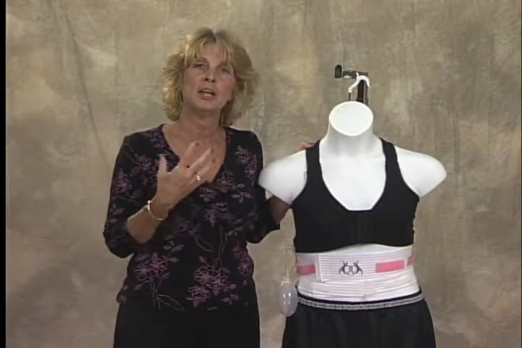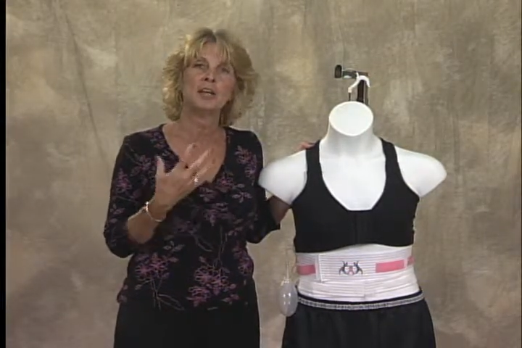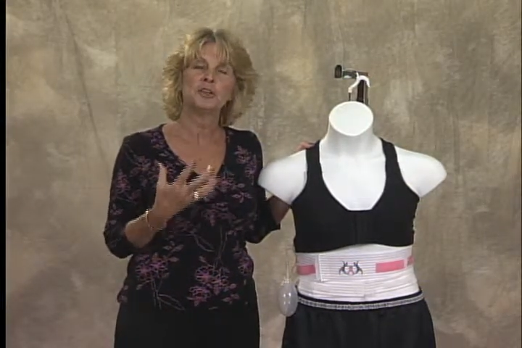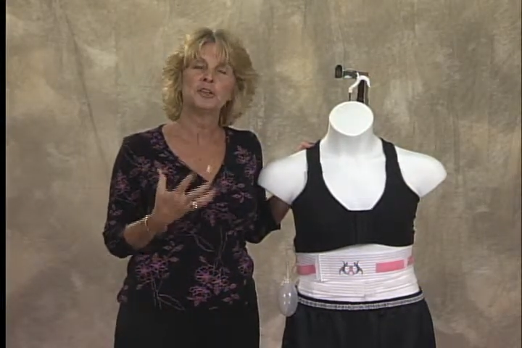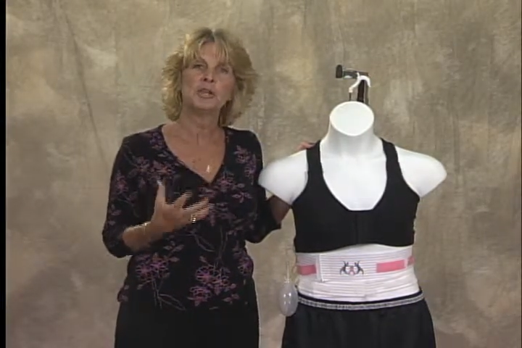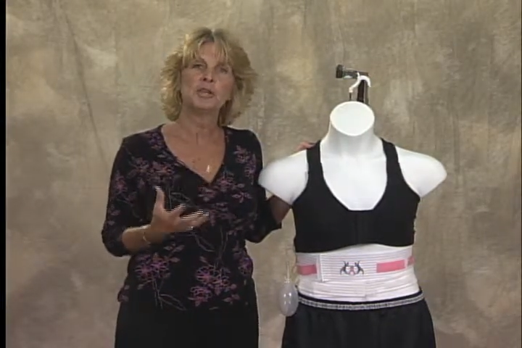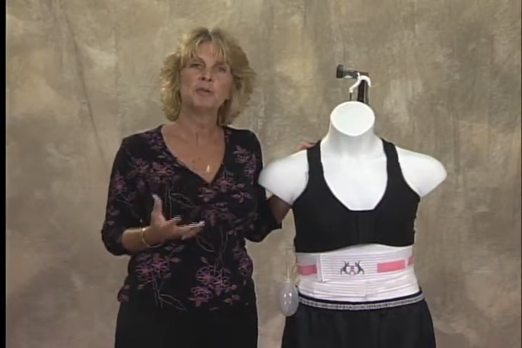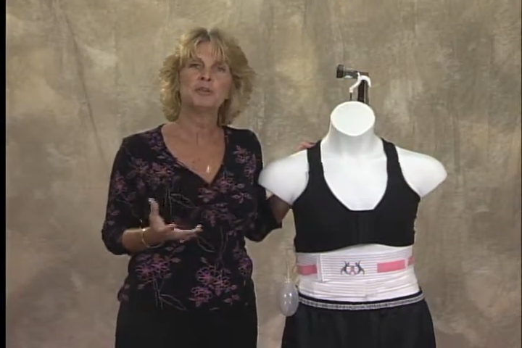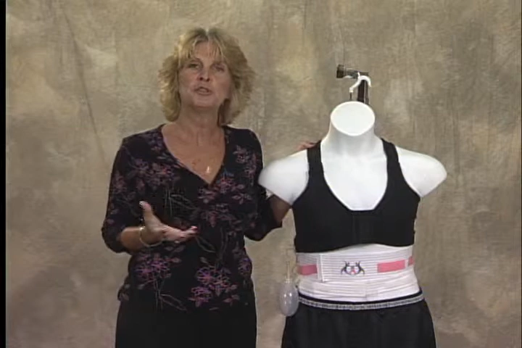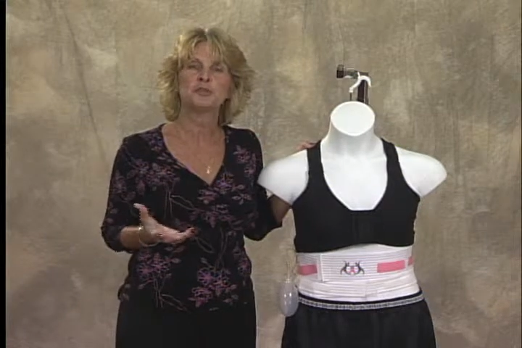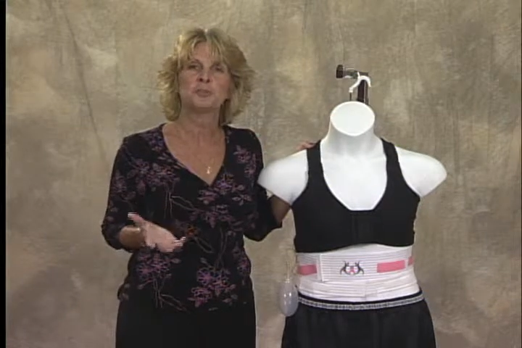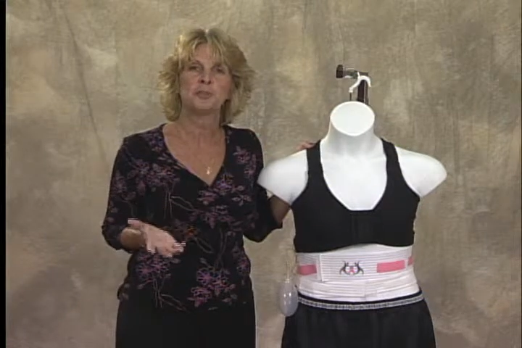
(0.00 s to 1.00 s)
They're able
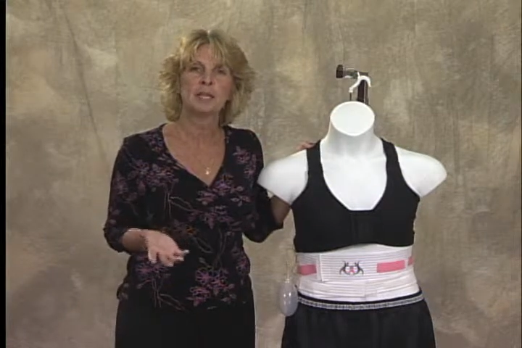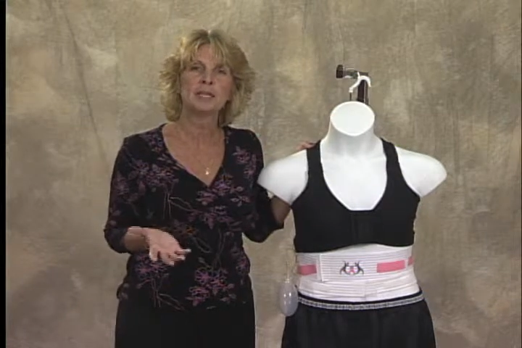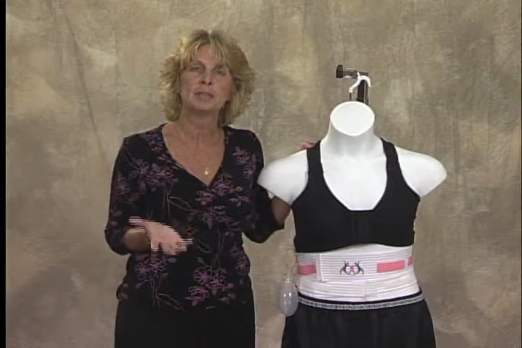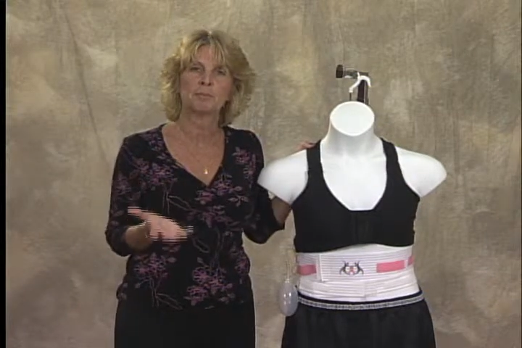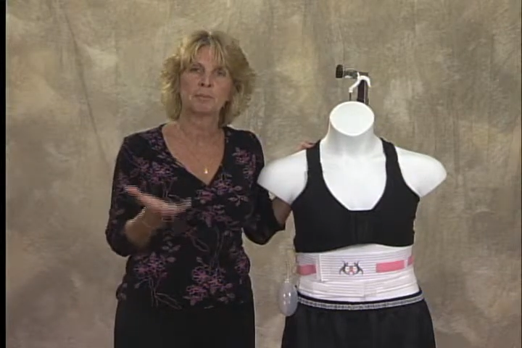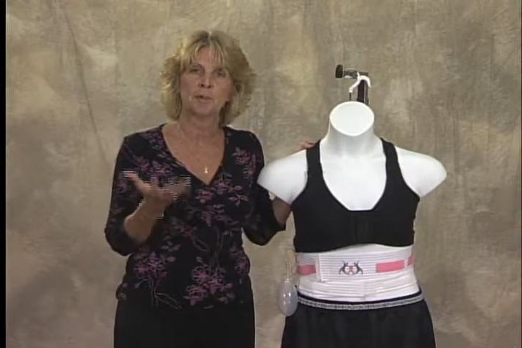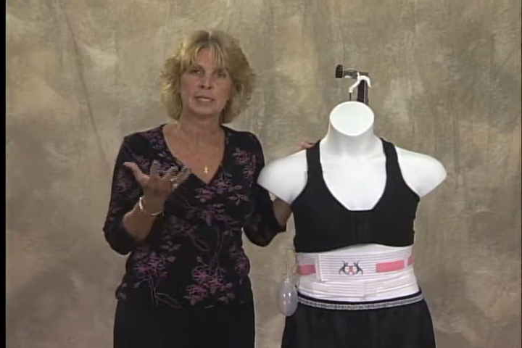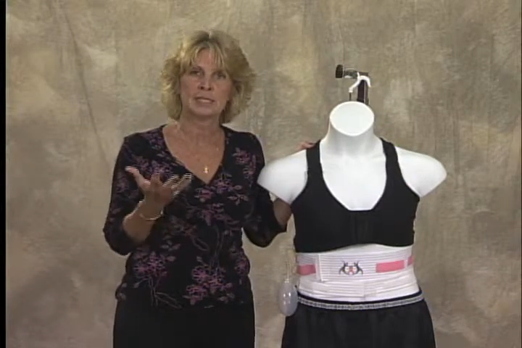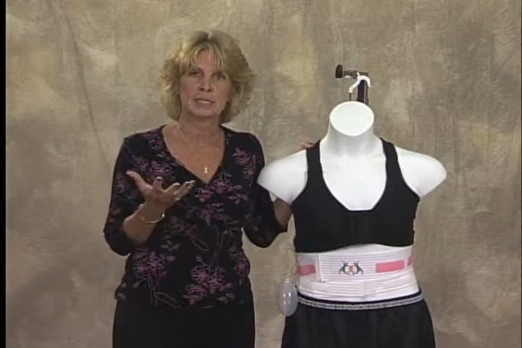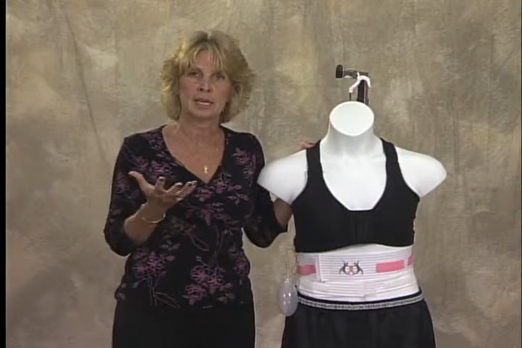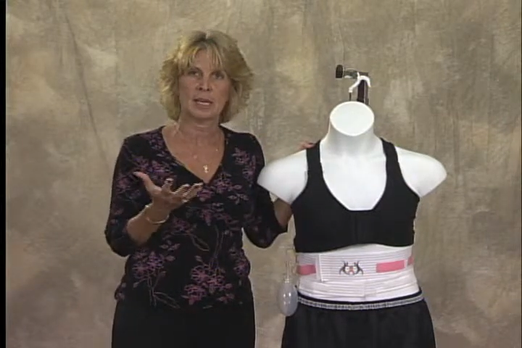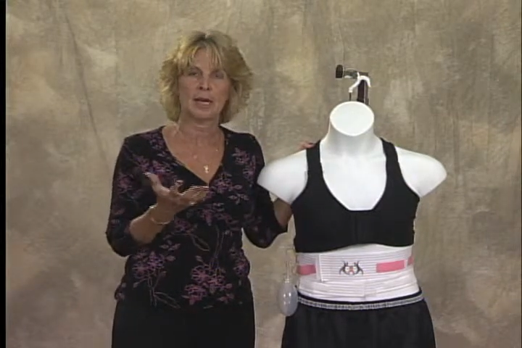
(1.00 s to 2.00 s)
to bring the
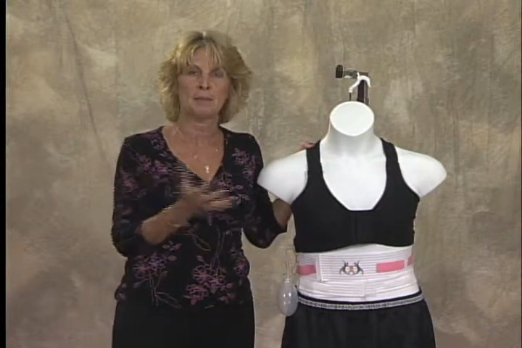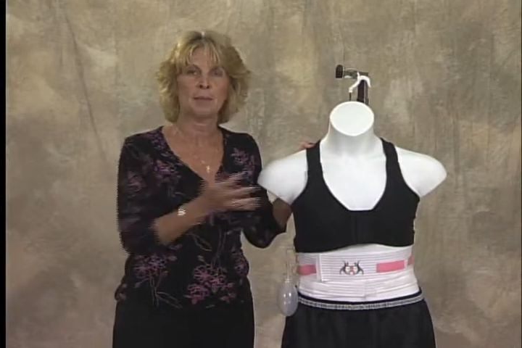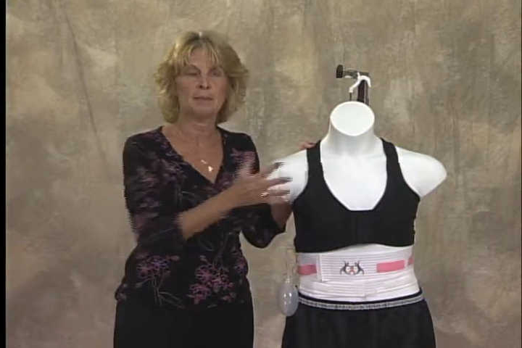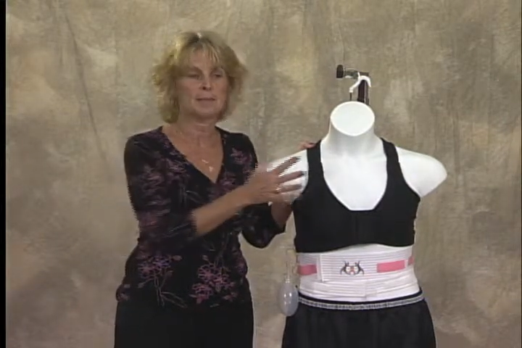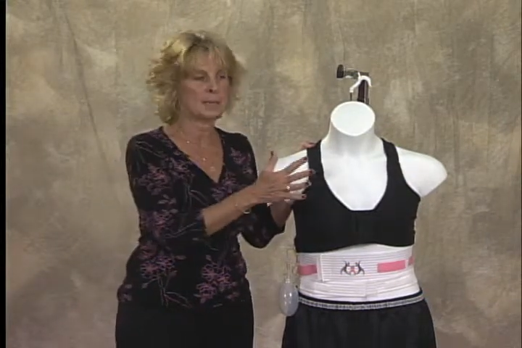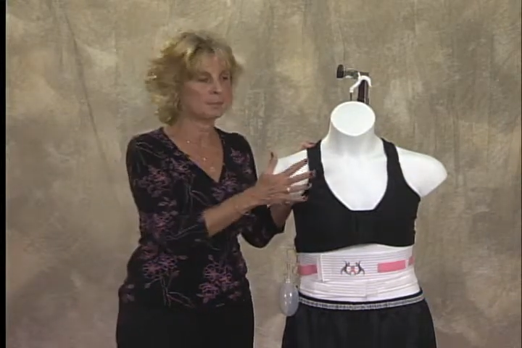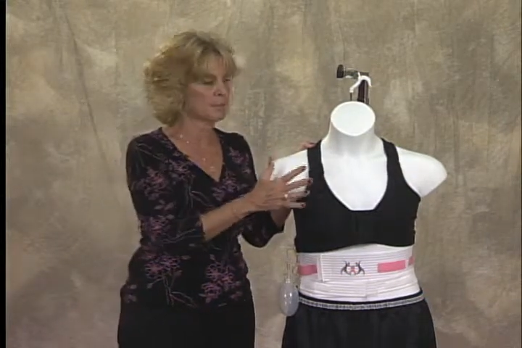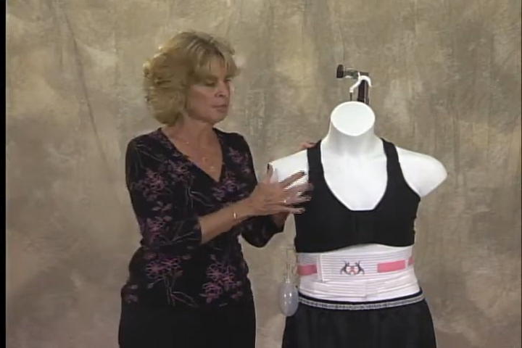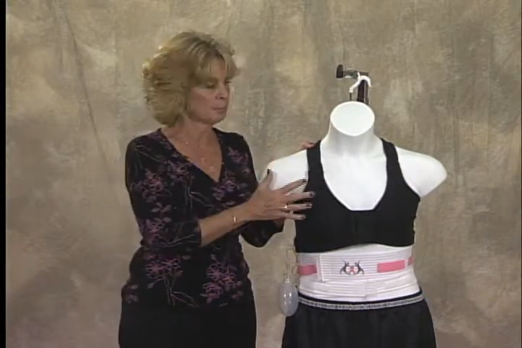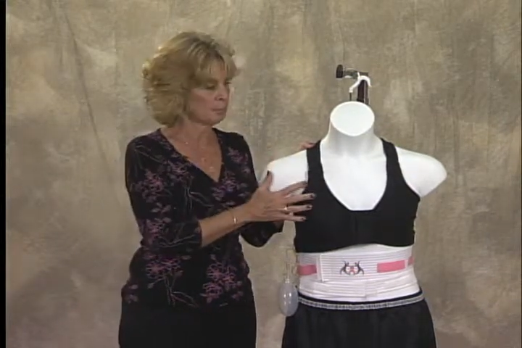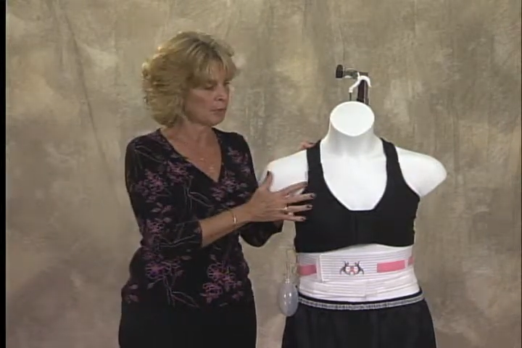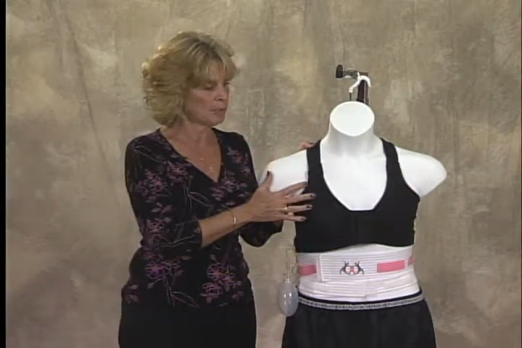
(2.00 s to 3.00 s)
breast up and be able to
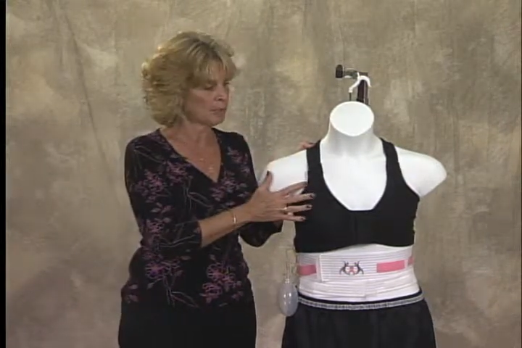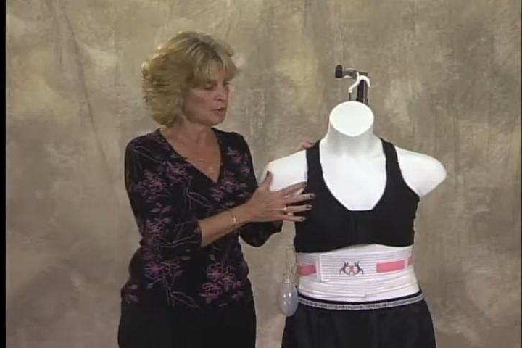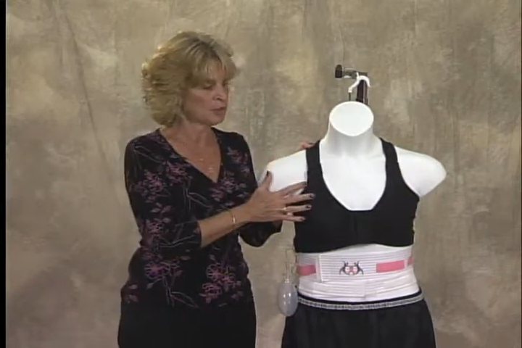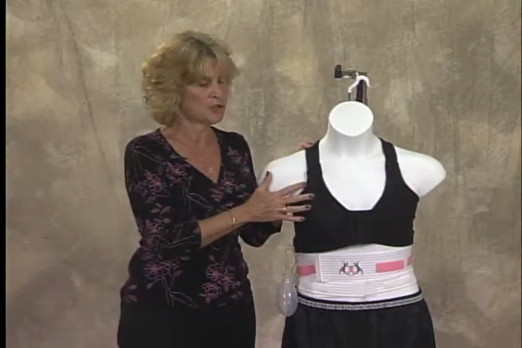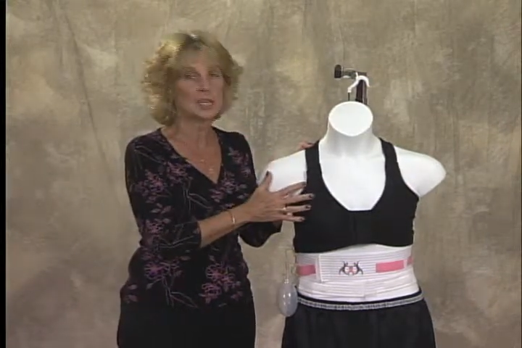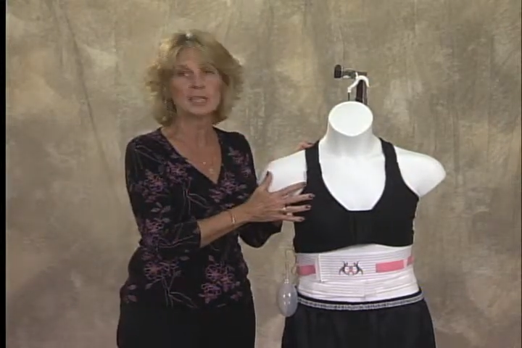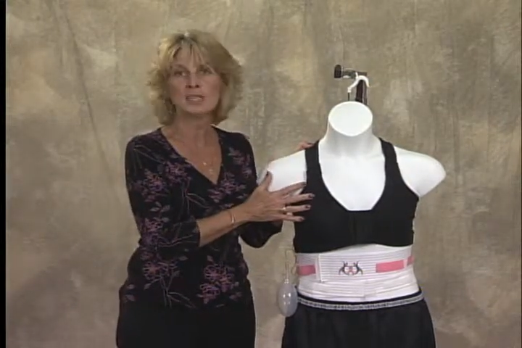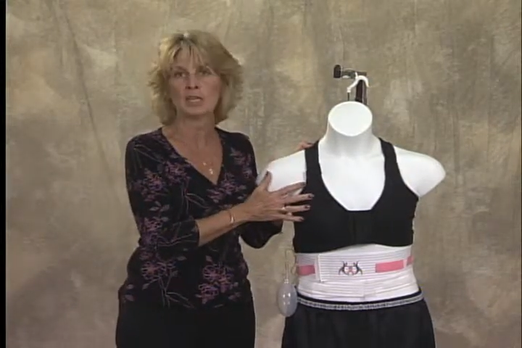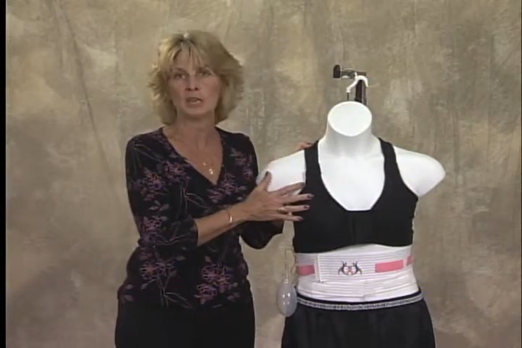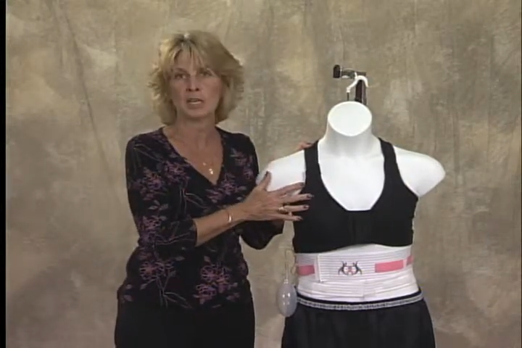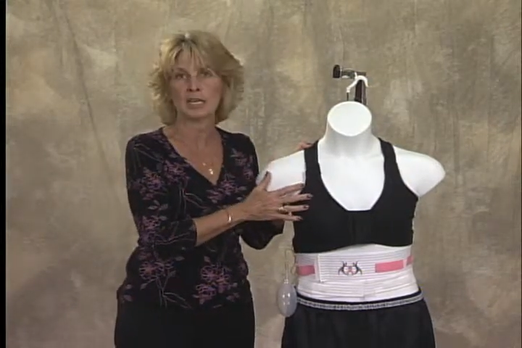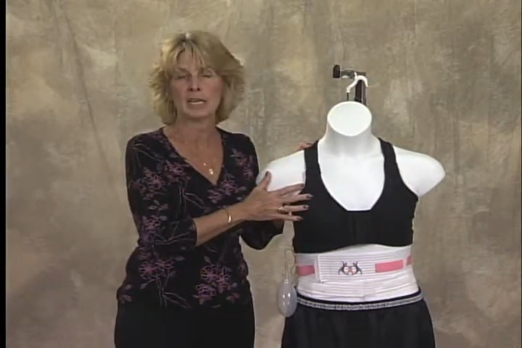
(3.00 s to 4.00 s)
compress their chest
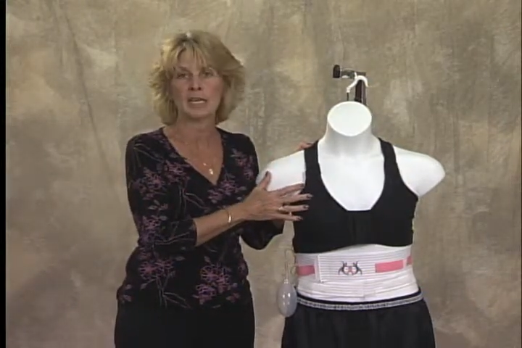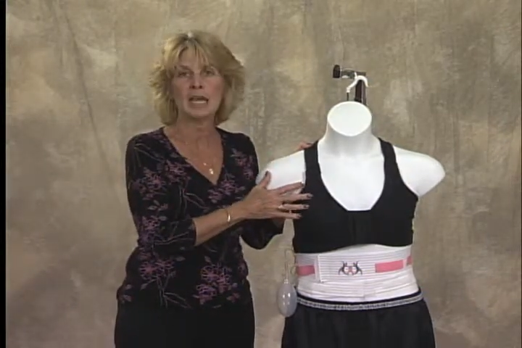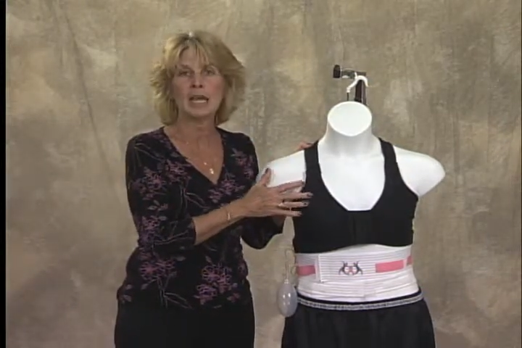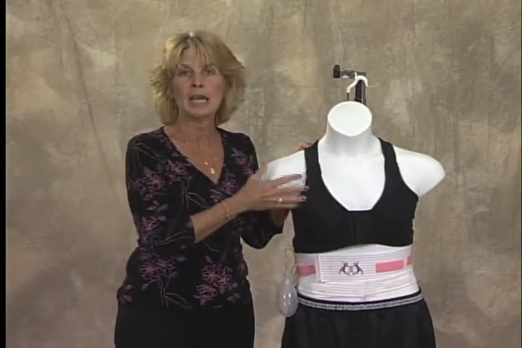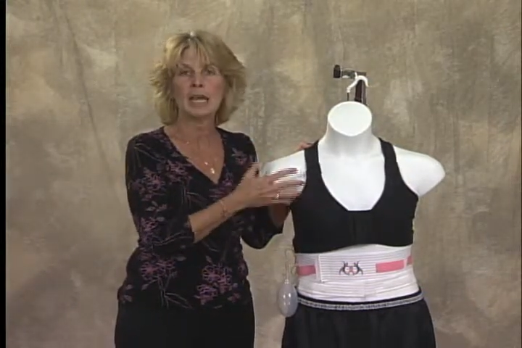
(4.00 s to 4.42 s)
area